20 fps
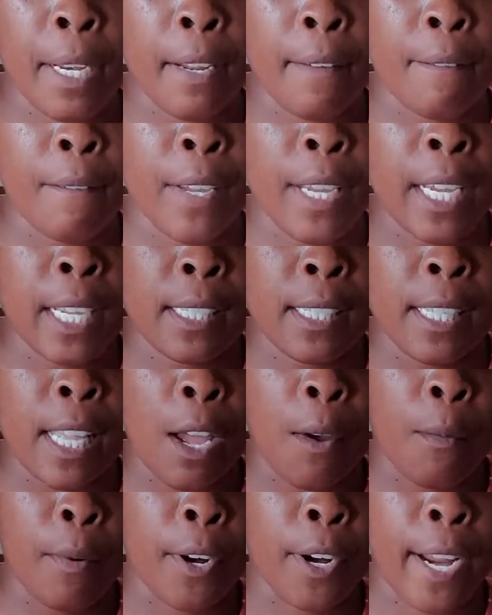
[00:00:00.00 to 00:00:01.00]
events
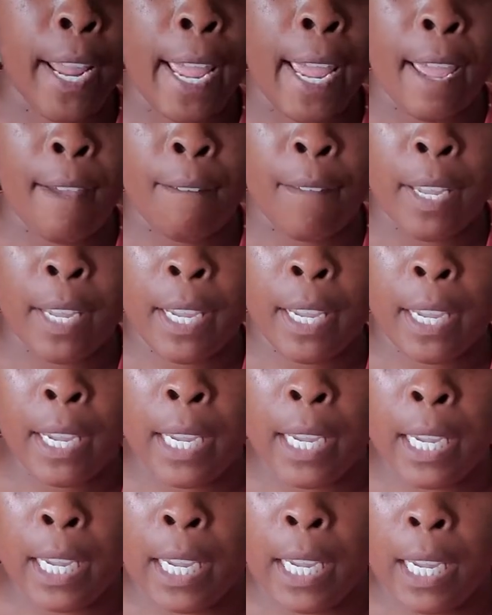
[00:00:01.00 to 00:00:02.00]
that we're
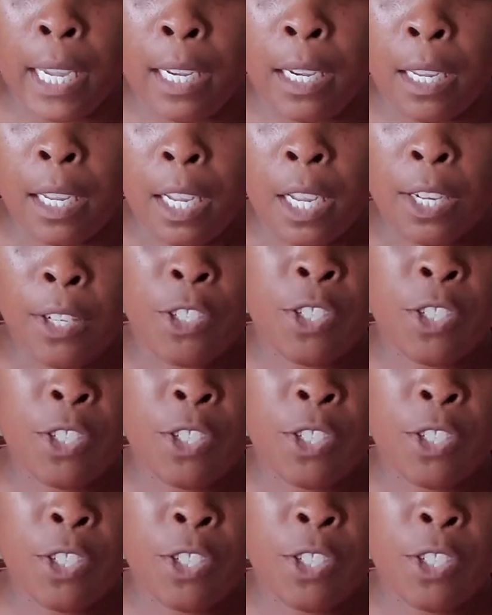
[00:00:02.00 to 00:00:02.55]
having and